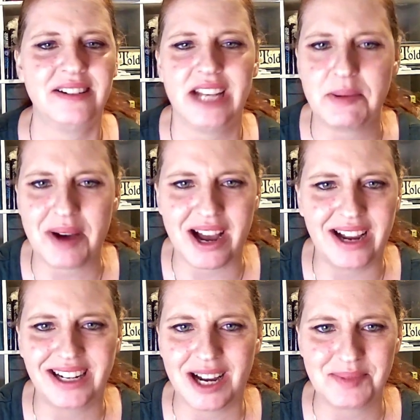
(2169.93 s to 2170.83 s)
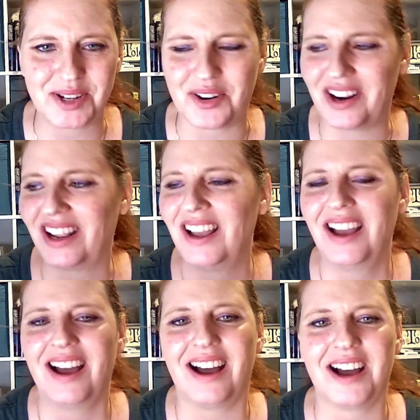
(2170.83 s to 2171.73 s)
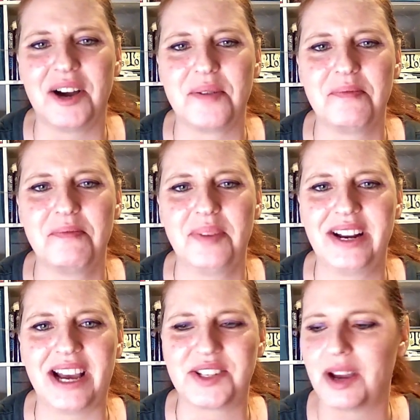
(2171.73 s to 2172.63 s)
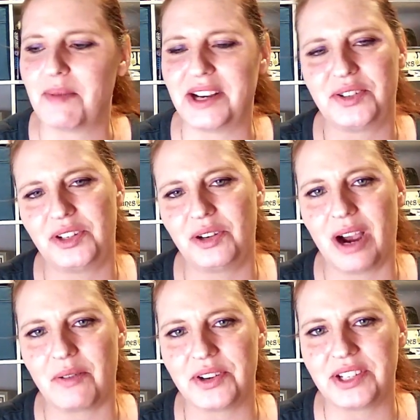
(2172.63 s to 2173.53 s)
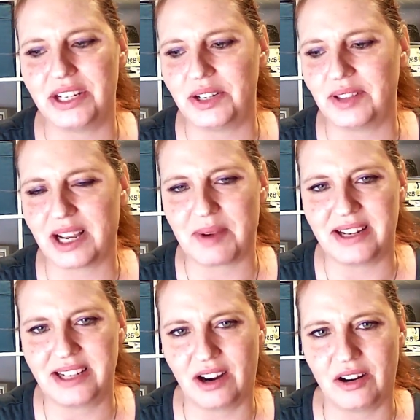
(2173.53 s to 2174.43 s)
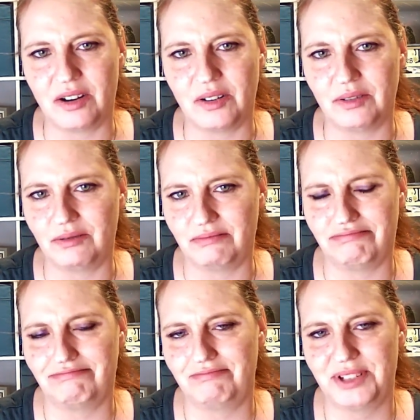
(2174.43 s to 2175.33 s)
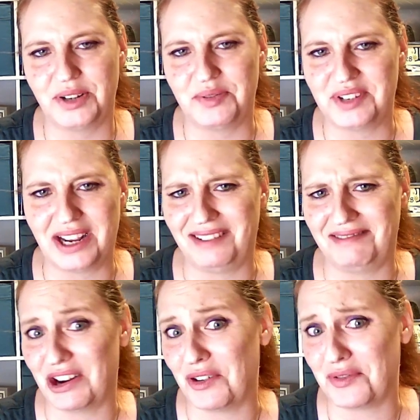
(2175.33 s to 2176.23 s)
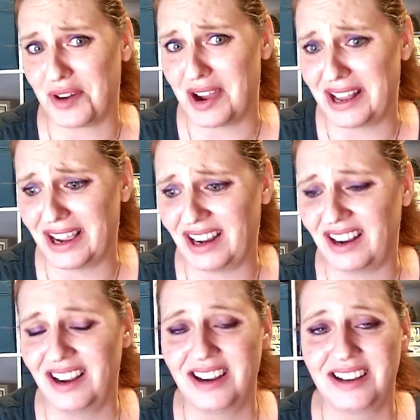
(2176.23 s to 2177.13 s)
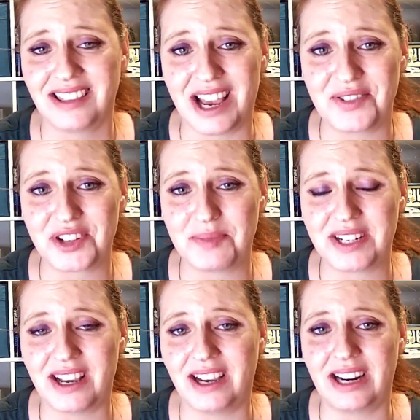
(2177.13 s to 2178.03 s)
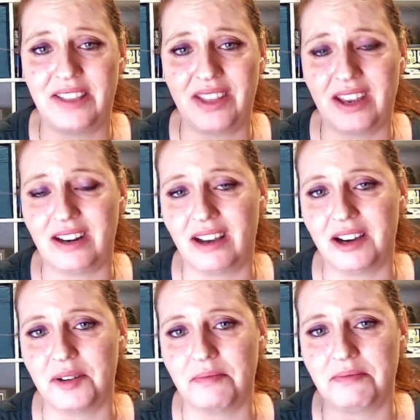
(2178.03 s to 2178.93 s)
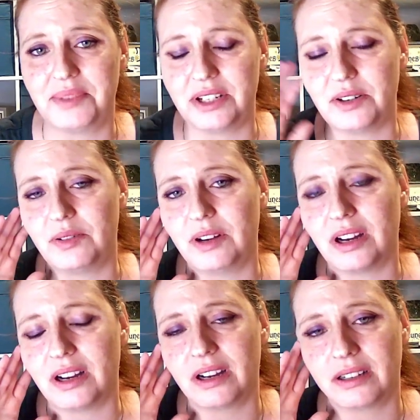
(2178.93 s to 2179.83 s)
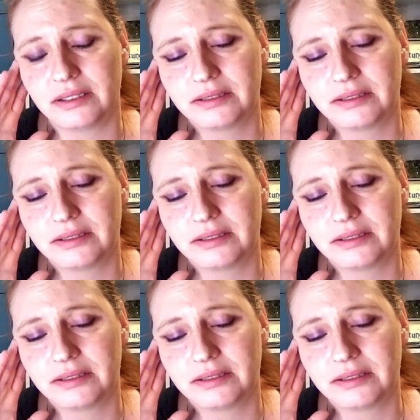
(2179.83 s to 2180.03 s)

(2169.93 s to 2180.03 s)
TMI, I'm sorry. Um, but yeah, so I might do two hours and do like my tarot Tuesday, tarot Friday live stream tonight, and then um, do uh,